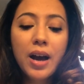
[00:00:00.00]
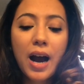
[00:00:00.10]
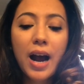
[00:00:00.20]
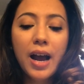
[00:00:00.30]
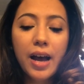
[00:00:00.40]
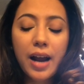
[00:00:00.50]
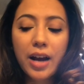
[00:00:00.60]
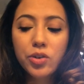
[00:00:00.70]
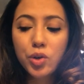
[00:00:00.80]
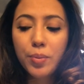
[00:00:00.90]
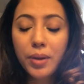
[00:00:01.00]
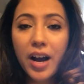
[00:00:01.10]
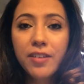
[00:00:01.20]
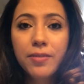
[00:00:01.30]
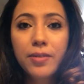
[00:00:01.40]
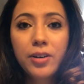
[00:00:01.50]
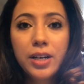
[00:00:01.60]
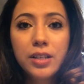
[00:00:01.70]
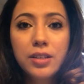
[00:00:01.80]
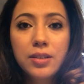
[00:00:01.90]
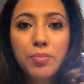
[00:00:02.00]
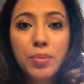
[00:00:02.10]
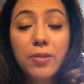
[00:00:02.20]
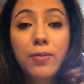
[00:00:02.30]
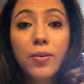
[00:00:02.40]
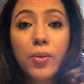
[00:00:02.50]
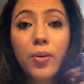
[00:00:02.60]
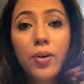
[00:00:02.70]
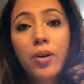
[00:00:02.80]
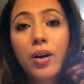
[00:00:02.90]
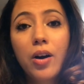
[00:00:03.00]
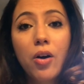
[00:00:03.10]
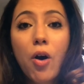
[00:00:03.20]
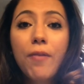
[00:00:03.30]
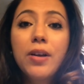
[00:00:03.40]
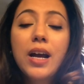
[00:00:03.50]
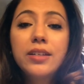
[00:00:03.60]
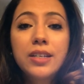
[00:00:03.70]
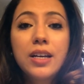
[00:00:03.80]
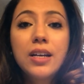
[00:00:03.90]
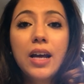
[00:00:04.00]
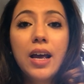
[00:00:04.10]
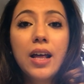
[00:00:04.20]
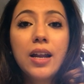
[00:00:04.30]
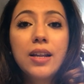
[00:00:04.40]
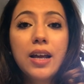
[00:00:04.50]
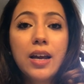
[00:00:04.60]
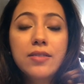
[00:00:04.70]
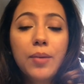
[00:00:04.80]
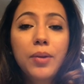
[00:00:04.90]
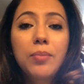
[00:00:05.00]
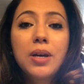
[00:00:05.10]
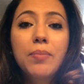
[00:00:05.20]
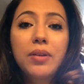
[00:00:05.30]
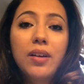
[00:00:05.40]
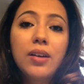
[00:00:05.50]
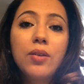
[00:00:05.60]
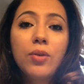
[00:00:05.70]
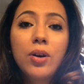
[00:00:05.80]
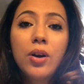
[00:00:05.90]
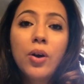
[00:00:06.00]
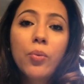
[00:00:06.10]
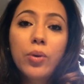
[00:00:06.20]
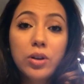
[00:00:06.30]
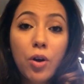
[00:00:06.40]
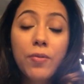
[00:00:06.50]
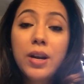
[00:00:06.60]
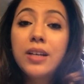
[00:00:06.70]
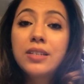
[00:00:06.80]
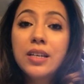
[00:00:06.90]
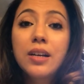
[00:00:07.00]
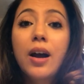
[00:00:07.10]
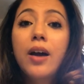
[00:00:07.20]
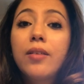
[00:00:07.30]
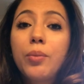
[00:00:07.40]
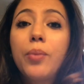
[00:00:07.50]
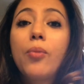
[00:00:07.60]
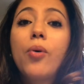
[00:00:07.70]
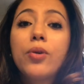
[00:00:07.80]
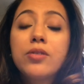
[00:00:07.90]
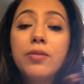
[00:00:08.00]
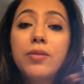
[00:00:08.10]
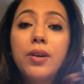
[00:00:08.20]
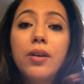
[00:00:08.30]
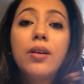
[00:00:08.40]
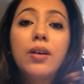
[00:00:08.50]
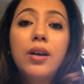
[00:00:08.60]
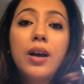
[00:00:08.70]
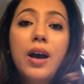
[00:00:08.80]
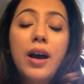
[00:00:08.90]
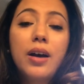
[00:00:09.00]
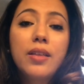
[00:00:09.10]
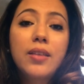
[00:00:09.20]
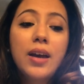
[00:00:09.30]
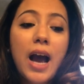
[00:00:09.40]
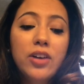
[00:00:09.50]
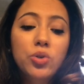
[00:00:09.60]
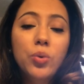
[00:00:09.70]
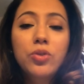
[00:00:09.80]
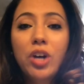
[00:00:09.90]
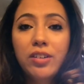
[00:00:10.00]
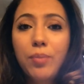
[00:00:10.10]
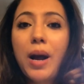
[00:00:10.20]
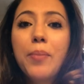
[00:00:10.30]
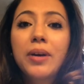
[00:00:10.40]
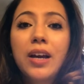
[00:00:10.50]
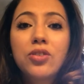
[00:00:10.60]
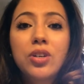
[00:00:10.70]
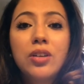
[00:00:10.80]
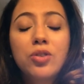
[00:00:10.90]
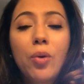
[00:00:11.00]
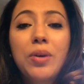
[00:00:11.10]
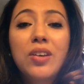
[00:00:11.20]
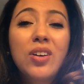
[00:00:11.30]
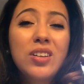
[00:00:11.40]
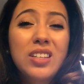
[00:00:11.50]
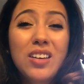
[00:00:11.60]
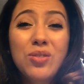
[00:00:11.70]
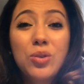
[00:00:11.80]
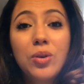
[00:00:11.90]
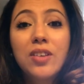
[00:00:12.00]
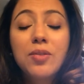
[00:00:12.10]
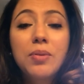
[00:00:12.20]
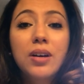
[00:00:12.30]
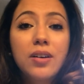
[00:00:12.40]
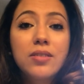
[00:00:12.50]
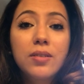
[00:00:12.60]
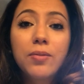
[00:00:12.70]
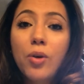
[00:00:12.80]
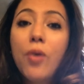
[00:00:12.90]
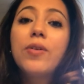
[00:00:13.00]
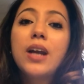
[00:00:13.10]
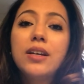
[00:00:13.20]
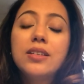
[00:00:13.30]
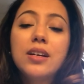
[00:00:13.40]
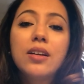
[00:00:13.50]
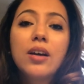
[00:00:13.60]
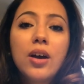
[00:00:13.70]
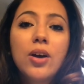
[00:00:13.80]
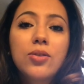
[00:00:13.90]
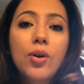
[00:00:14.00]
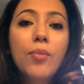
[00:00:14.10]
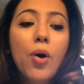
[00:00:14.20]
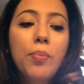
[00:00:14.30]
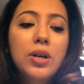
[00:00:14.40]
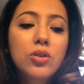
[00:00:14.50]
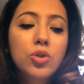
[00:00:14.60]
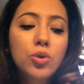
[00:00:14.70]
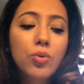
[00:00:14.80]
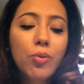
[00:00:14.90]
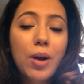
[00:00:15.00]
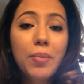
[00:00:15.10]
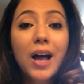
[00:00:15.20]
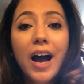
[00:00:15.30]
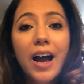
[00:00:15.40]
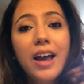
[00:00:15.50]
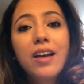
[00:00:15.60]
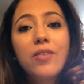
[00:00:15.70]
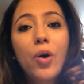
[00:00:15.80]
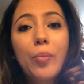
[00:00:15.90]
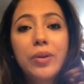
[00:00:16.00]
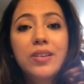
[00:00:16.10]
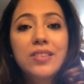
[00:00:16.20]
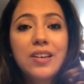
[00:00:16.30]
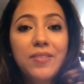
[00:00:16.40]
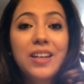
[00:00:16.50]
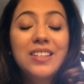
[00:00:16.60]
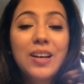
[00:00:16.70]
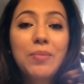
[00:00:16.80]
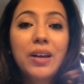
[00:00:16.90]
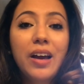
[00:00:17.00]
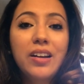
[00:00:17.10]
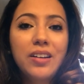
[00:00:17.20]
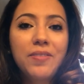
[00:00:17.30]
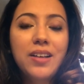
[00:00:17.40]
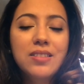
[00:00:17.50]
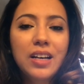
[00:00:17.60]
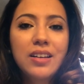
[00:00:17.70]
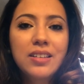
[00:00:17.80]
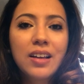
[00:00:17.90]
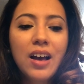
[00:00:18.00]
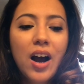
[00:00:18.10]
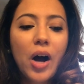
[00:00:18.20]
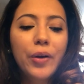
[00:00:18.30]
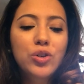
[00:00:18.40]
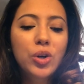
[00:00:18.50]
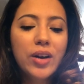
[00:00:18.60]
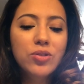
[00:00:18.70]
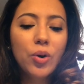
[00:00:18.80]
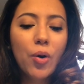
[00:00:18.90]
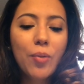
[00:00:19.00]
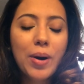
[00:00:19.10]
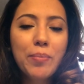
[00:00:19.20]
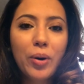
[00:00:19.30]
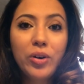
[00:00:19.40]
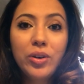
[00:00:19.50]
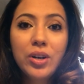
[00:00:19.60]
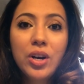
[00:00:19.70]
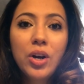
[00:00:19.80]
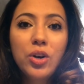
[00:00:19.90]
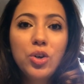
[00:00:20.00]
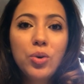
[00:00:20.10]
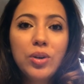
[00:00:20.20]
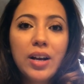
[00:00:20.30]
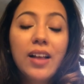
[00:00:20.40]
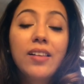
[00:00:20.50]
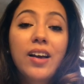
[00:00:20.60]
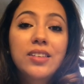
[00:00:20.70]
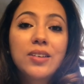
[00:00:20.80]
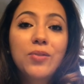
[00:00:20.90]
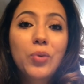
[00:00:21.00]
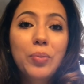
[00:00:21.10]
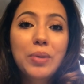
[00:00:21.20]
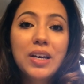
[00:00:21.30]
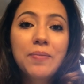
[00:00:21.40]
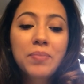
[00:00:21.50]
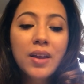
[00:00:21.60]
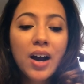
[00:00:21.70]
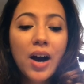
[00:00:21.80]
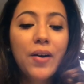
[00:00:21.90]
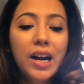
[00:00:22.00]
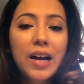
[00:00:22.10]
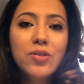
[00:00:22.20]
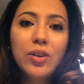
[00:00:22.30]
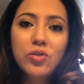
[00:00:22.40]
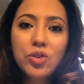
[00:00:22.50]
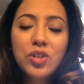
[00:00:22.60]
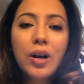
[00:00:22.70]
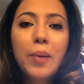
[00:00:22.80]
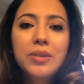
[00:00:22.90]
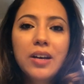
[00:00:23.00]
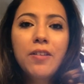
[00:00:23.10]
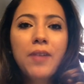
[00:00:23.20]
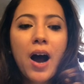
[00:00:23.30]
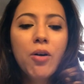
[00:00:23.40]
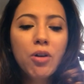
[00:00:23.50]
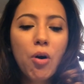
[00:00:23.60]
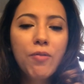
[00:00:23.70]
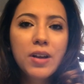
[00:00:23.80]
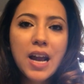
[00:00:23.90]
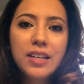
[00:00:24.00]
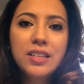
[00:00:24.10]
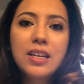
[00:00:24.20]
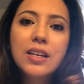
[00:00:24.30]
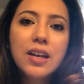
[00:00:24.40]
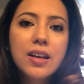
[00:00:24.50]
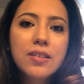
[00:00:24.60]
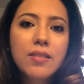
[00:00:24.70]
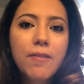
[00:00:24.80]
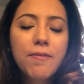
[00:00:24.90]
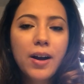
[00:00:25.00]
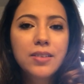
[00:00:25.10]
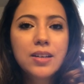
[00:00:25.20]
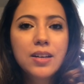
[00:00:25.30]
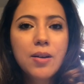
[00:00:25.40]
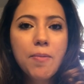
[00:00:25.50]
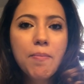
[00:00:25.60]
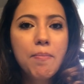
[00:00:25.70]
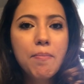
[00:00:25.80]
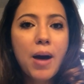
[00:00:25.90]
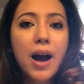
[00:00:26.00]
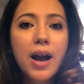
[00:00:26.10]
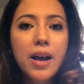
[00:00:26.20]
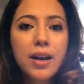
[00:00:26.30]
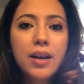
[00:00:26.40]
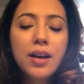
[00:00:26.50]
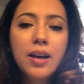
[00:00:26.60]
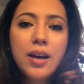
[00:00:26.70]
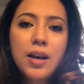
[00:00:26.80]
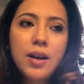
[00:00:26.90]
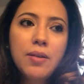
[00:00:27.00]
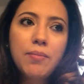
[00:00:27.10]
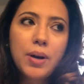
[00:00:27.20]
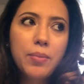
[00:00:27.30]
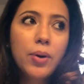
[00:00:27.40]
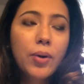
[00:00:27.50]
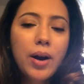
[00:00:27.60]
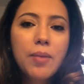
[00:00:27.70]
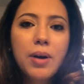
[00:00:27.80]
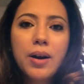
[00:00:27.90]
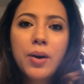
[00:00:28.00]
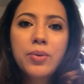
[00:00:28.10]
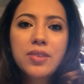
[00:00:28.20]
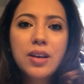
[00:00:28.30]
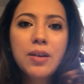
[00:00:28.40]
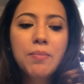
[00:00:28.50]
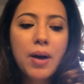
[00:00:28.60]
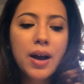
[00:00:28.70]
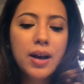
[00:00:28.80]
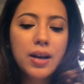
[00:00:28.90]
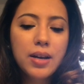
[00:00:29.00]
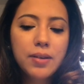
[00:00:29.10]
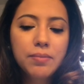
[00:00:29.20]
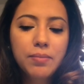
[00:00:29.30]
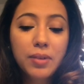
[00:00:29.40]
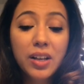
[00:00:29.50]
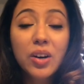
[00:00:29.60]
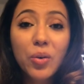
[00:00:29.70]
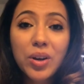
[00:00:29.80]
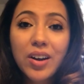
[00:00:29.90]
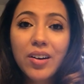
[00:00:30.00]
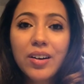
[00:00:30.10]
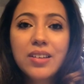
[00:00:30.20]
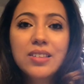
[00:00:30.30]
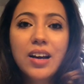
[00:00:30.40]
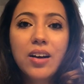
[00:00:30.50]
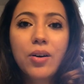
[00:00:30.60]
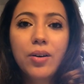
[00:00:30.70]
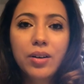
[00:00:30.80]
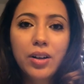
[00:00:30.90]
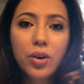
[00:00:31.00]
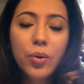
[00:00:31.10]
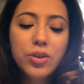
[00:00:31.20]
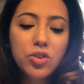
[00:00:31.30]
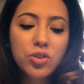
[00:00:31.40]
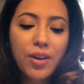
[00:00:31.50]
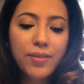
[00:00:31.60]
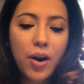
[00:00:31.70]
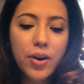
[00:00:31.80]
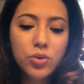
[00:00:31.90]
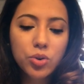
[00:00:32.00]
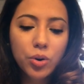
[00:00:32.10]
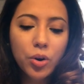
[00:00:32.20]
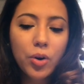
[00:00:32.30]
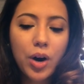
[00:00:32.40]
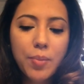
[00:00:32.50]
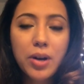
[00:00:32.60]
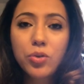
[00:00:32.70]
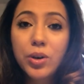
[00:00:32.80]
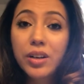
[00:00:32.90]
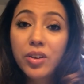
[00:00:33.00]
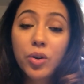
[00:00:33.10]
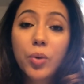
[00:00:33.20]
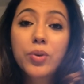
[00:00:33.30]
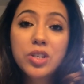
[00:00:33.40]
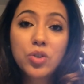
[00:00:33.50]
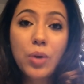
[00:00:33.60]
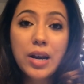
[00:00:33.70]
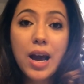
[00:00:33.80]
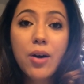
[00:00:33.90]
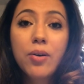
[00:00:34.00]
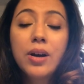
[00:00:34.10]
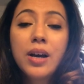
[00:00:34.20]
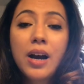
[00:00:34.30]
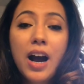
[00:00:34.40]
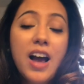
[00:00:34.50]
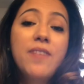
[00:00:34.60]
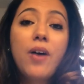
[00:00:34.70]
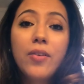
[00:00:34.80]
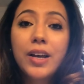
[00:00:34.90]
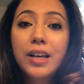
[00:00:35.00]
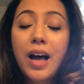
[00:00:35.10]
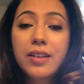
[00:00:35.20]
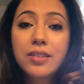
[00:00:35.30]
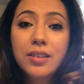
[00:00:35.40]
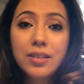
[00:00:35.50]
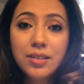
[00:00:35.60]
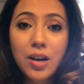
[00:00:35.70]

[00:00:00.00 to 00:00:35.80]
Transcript: I had actually applied for it before COVID-19 and they accepted me, but then when COVID-19 little bit more severe, they actually rejected my application and told me they couldn't take students because of COVID-19. So I'm hoping to reapply and hopefully see if they take me again, and if that's the case, I'll let you guys know how my burn unit elective will be. Alright guys, so that's just an update of how COVID-19 is affecting my program. I would say my clinical year is that our clinical rotations have gotten shorter. I'm not doing a clinical rotation right now. I have online classes.